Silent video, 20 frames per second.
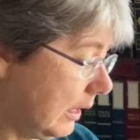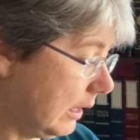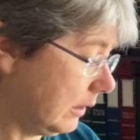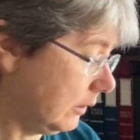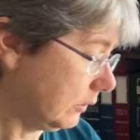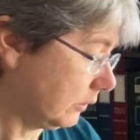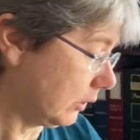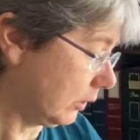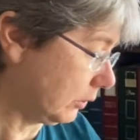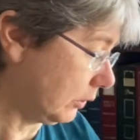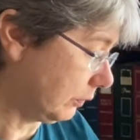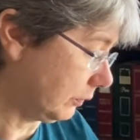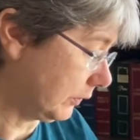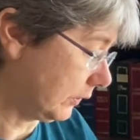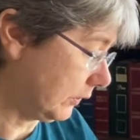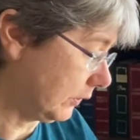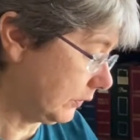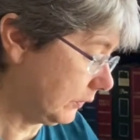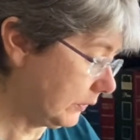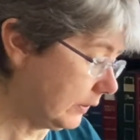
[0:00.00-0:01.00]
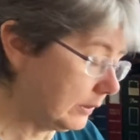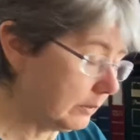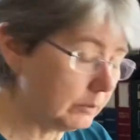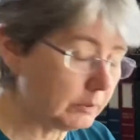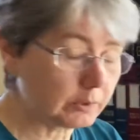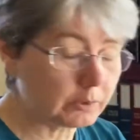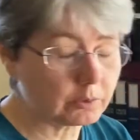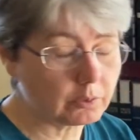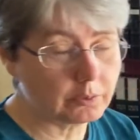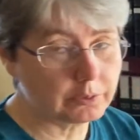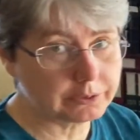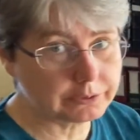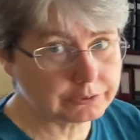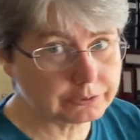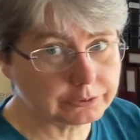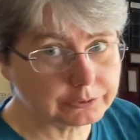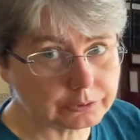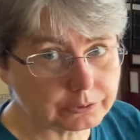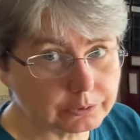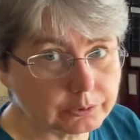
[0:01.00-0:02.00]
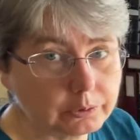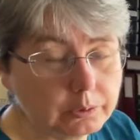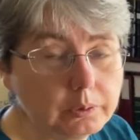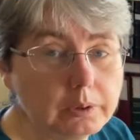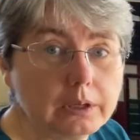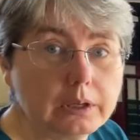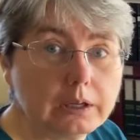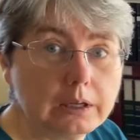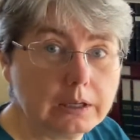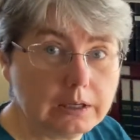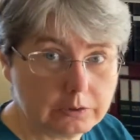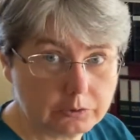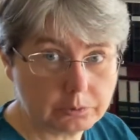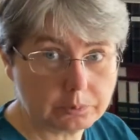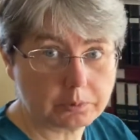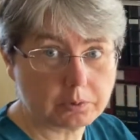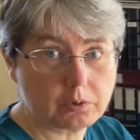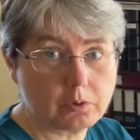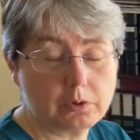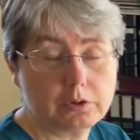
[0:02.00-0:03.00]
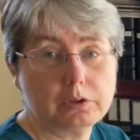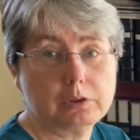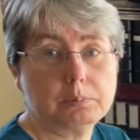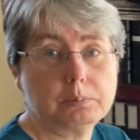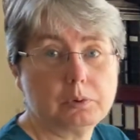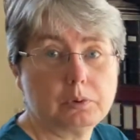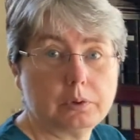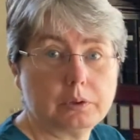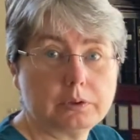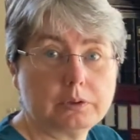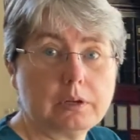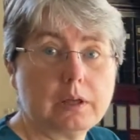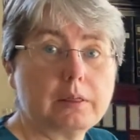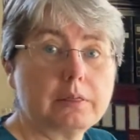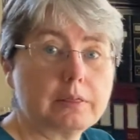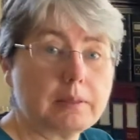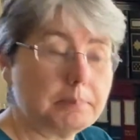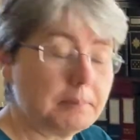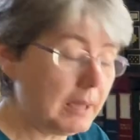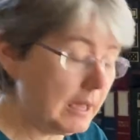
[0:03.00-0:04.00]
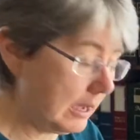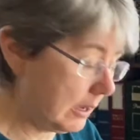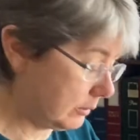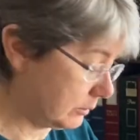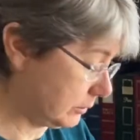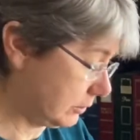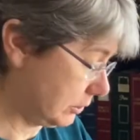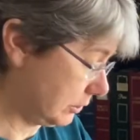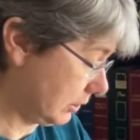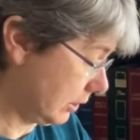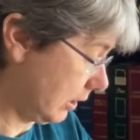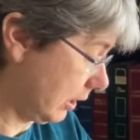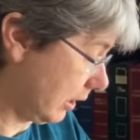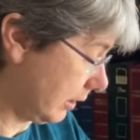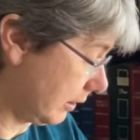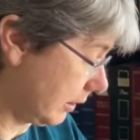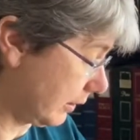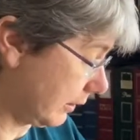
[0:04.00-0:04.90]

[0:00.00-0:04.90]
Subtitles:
So the first thing we're going to do is we're going to put the pouch on our